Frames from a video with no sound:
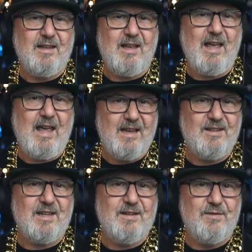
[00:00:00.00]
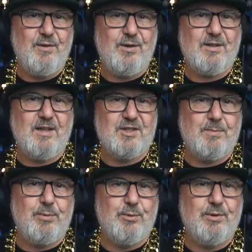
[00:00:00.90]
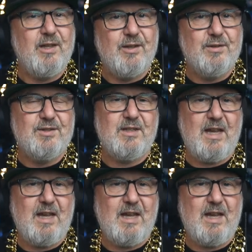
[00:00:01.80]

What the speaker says: and invert and support loads